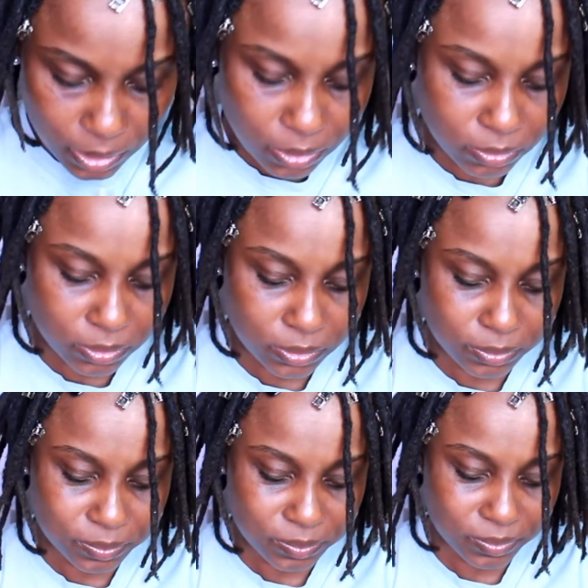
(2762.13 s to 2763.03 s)
I don't know.
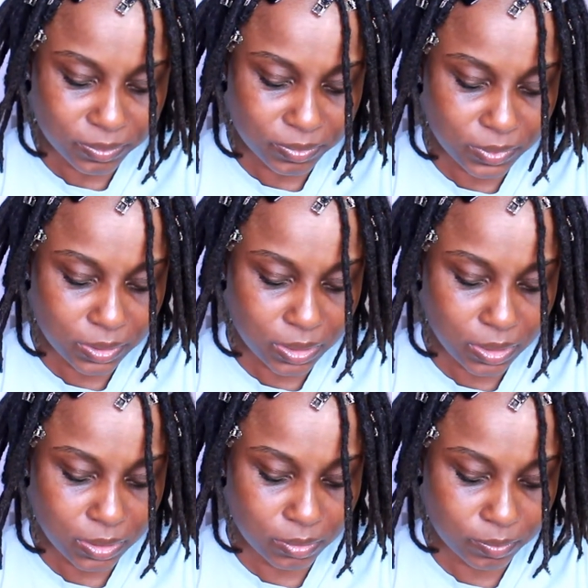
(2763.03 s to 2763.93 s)
It's
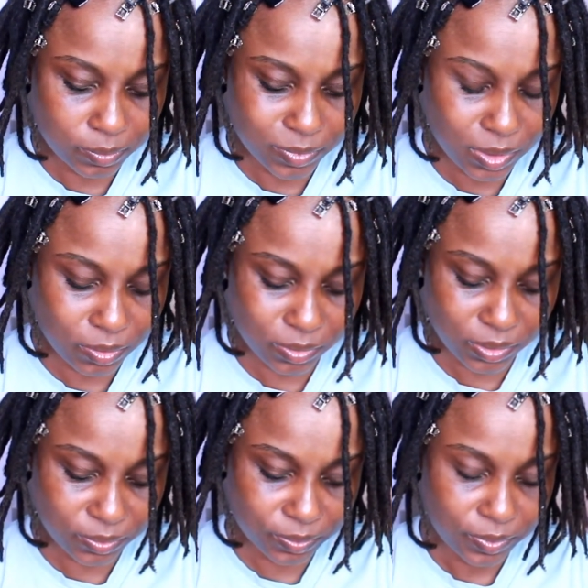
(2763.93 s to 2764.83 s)
kind of, I don't
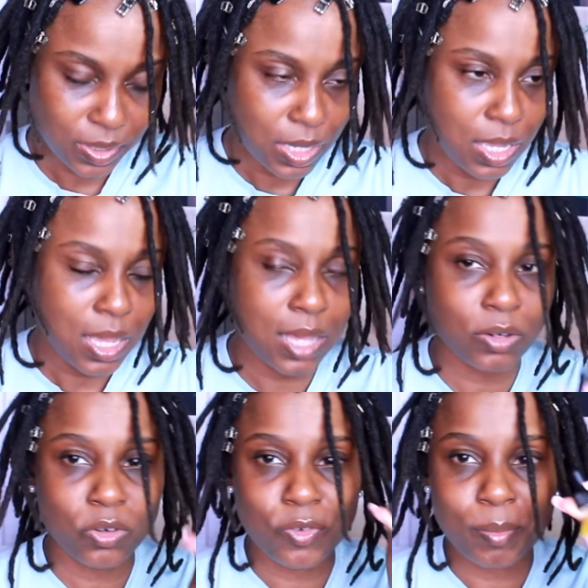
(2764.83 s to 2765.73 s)
know. I
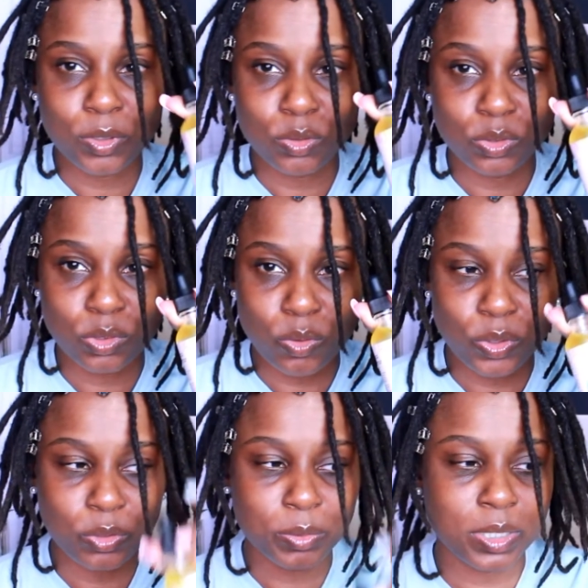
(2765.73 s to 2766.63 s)
don't know if I'm going to use the
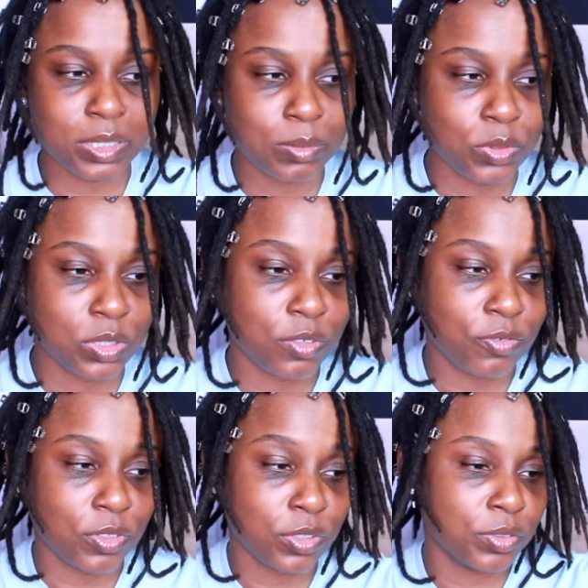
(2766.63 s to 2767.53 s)
oil because I'm using the
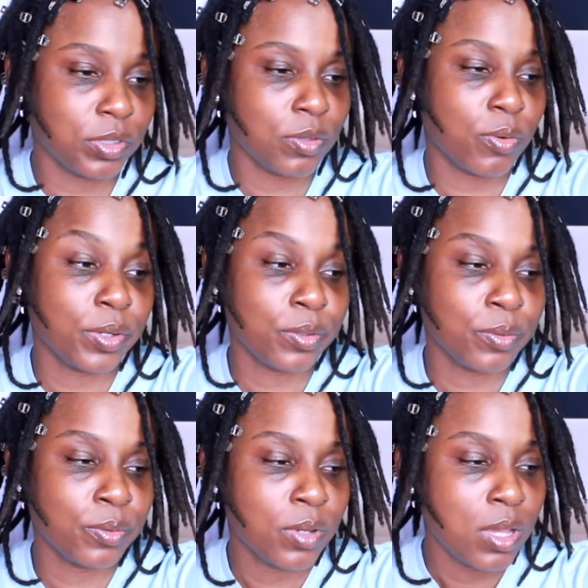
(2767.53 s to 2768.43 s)
fenugreek
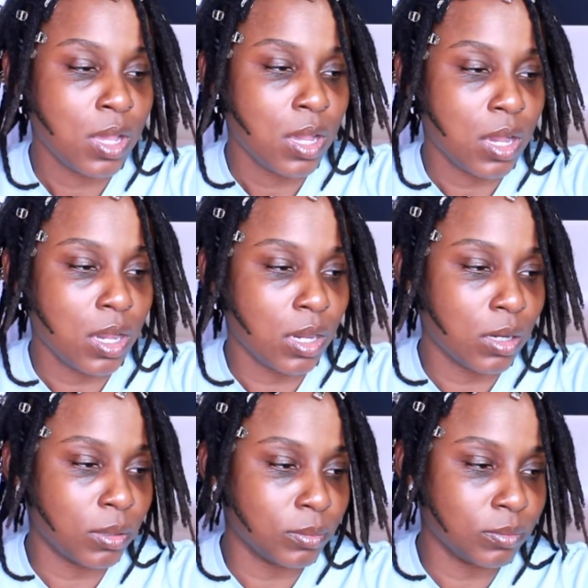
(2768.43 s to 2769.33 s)
oil.
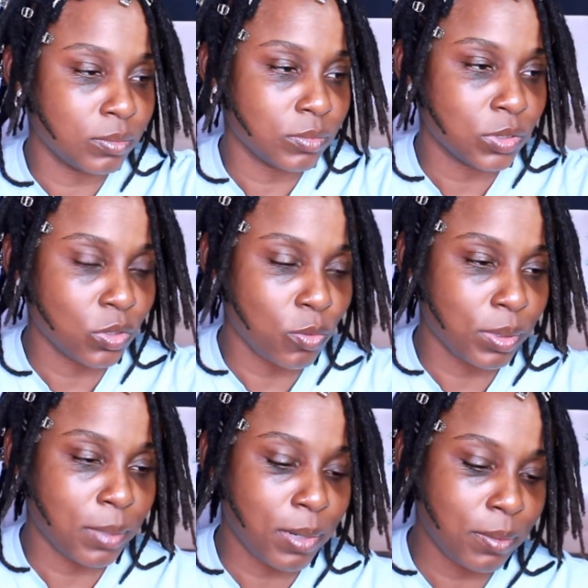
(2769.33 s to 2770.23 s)
Um, so,
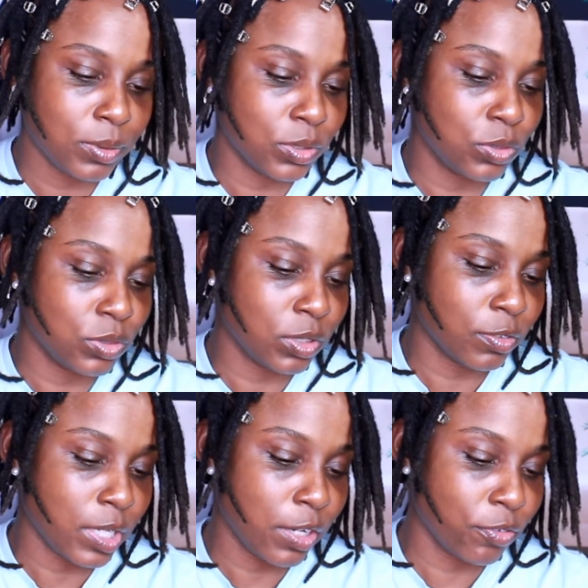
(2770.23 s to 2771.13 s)
but I'm probably going to use the
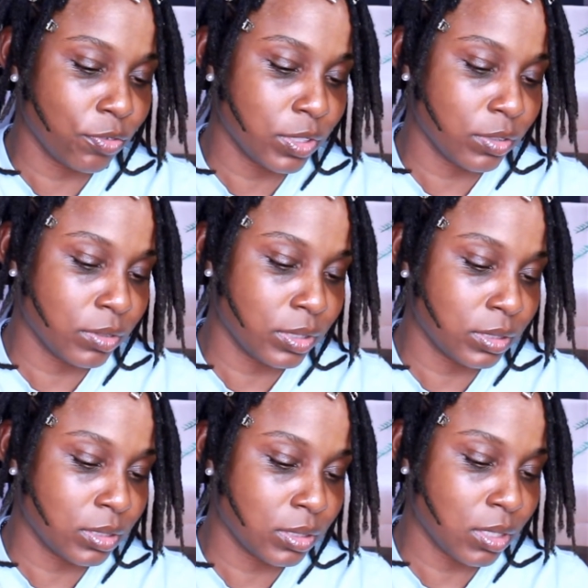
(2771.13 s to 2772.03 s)
hair
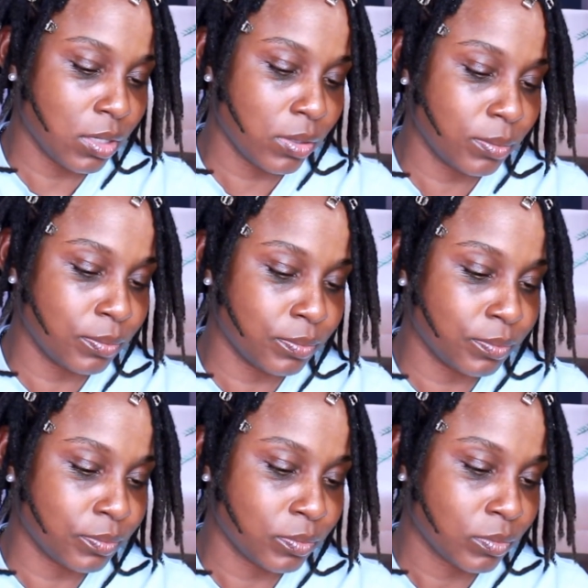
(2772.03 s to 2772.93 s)
fragrance. Um,